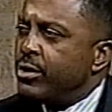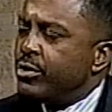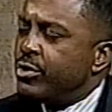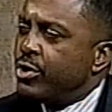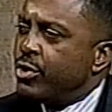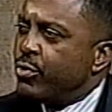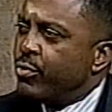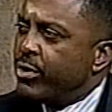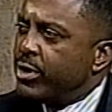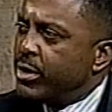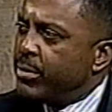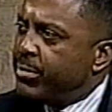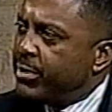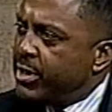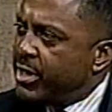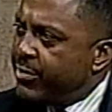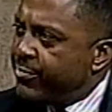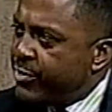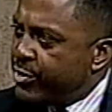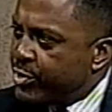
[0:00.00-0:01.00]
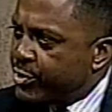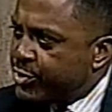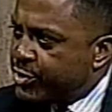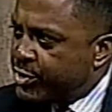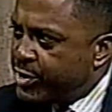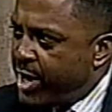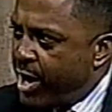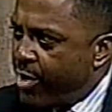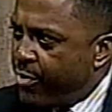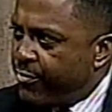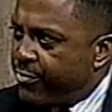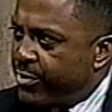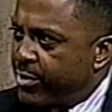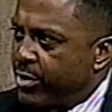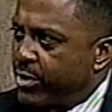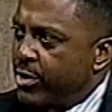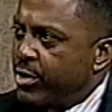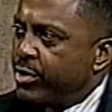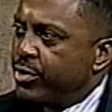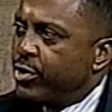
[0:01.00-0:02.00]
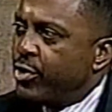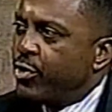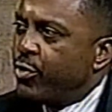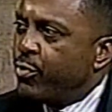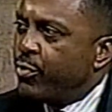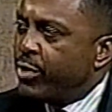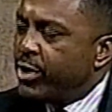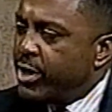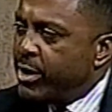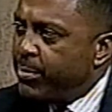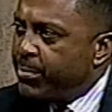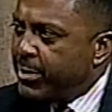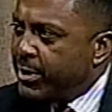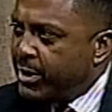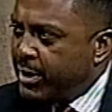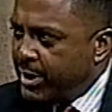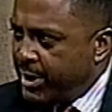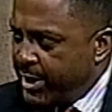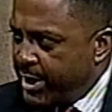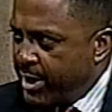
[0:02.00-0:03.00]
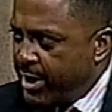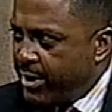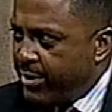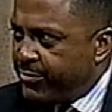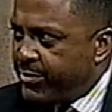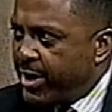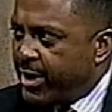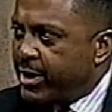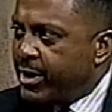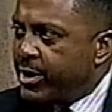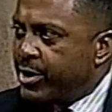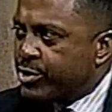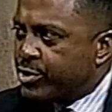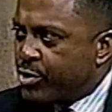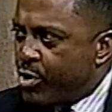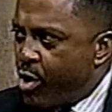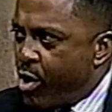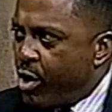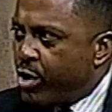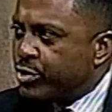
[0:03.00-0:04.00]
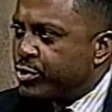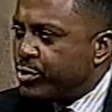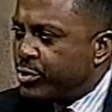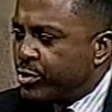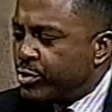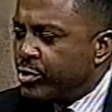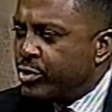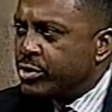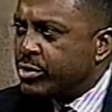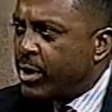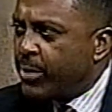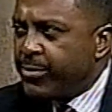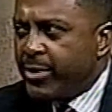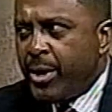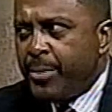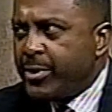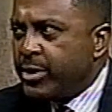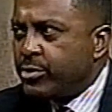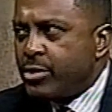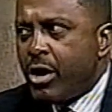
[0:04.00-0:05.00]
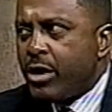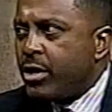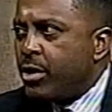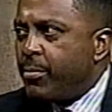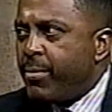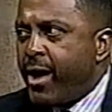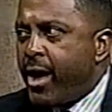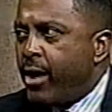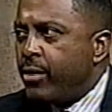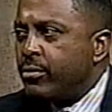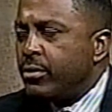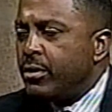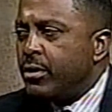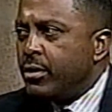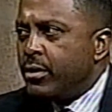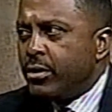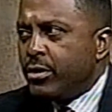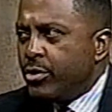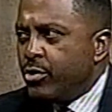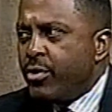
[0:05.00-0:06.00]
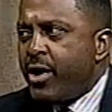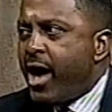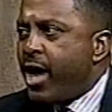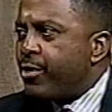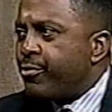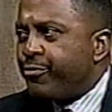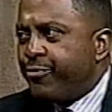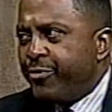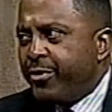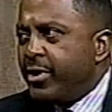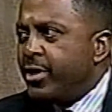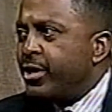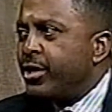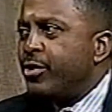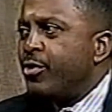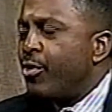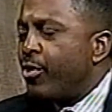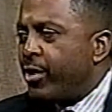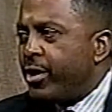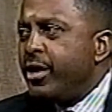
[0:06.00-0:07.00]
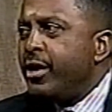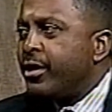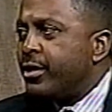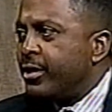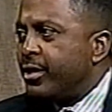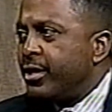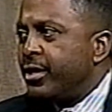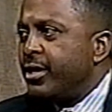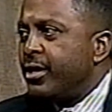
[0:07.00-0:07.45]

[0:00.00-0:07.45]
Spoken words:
Do you really believe in yourself? Do you really believe that He has called you to do something? I'm not talking about you got a feeling or an inkling.